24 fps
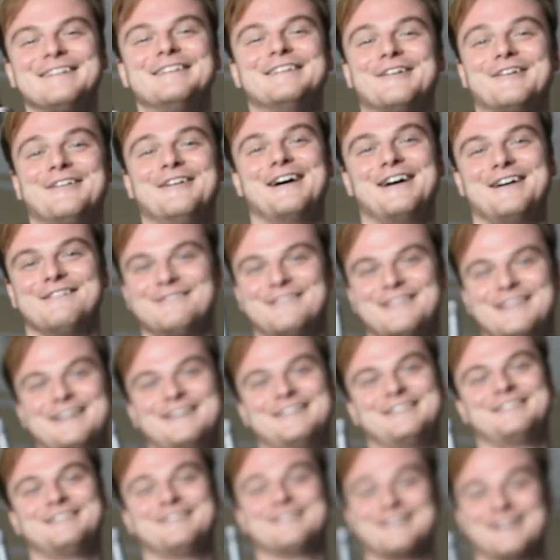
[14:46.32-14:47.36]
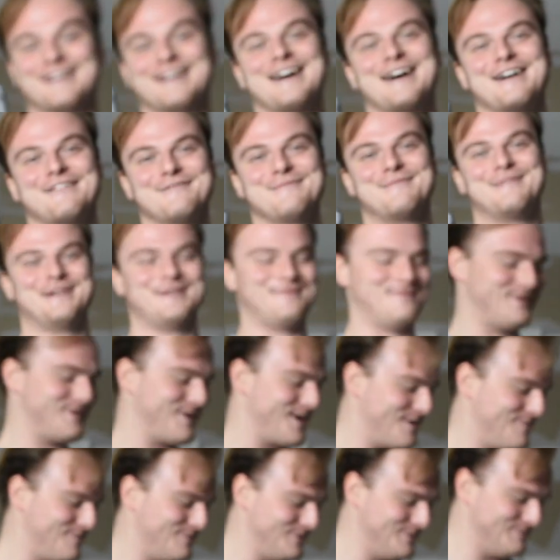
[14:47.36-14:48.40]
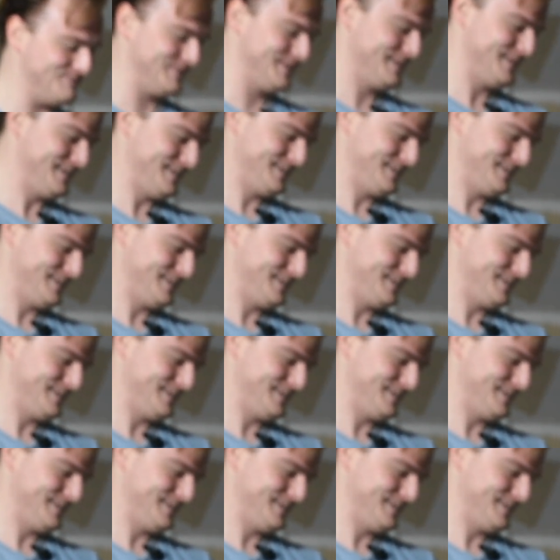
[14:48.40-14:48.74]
don't have this, you're gonna have a big problem.